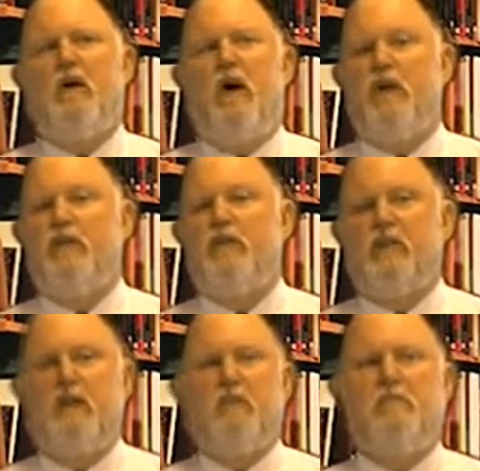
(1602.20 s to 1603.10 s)

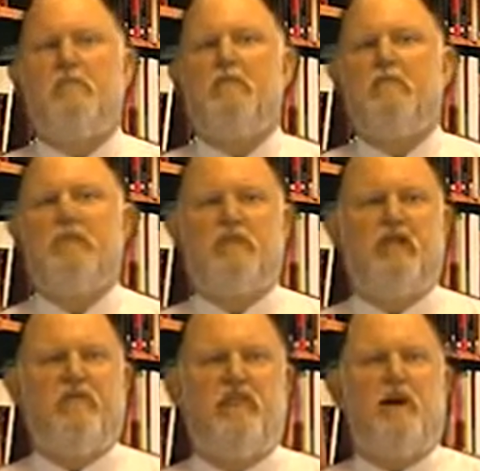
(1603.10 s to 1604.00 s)
RC,
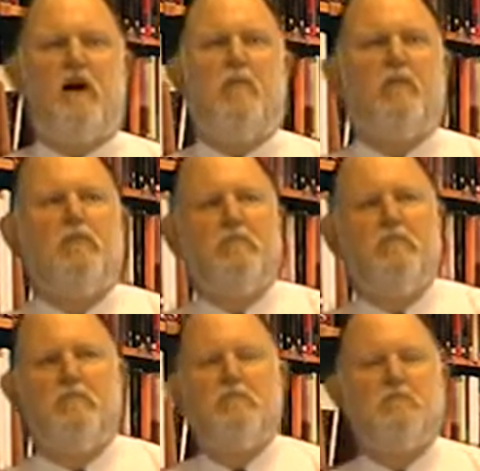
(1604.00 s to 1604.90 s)
7-Up,
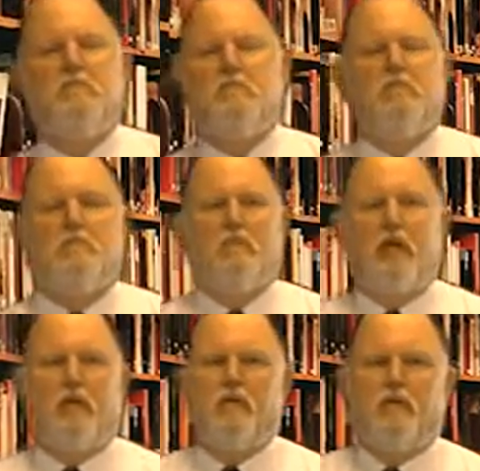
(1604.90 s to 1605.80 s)

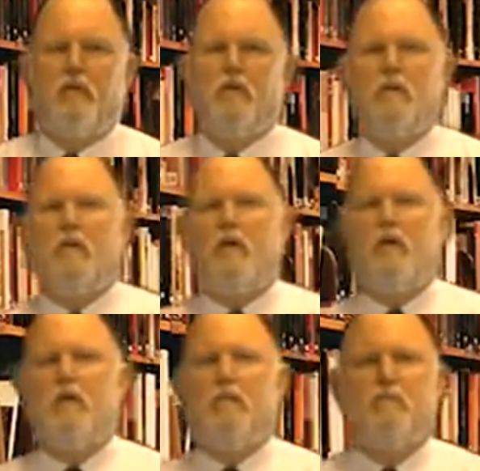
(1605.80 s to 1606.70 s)
I don't
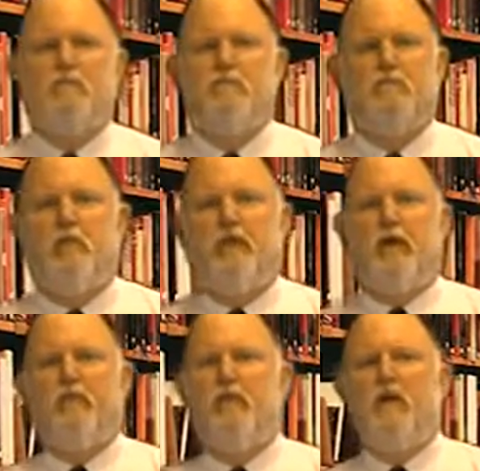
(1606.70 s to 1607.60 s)
know,
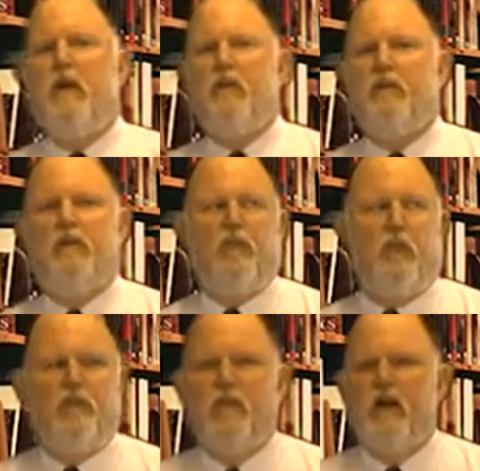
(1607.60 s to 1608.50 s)
whatever.
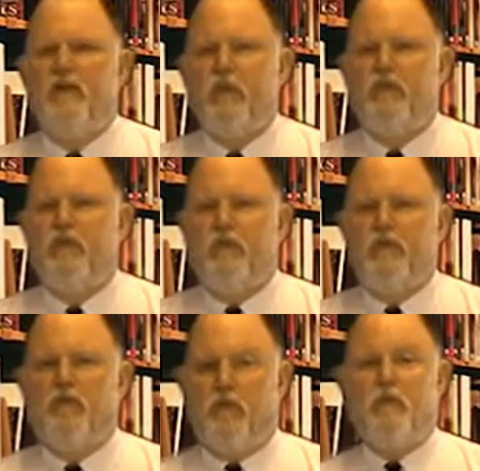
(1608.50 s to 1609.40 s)
Those are not
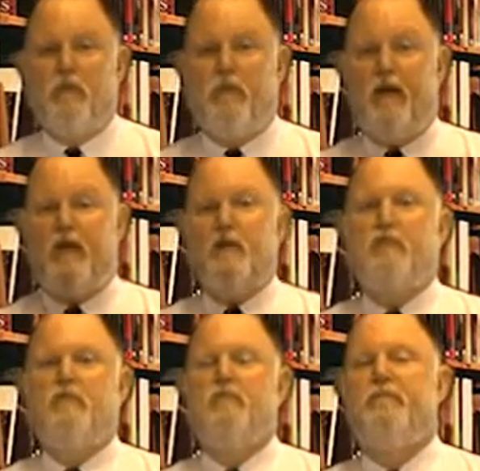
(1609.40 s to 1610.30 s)
substitutes. Those are
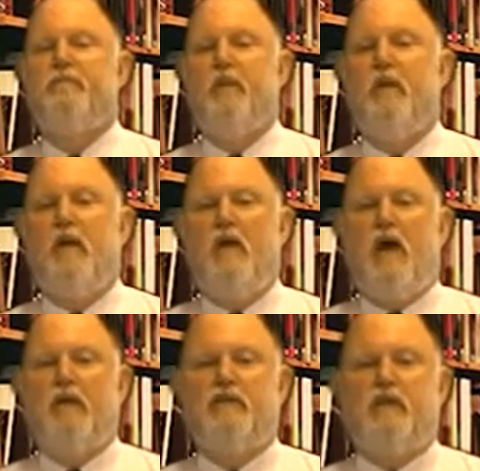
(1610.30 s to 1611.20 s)
competitors.
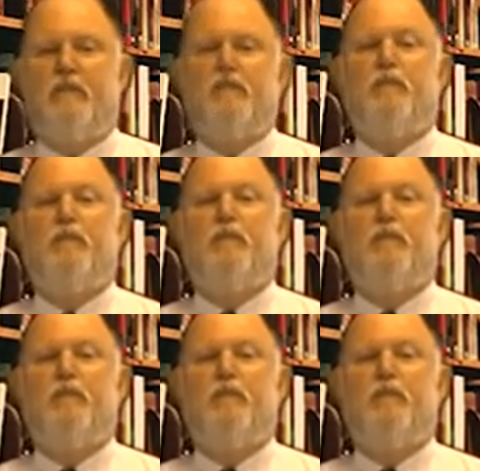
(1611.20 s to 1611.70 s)
A substitute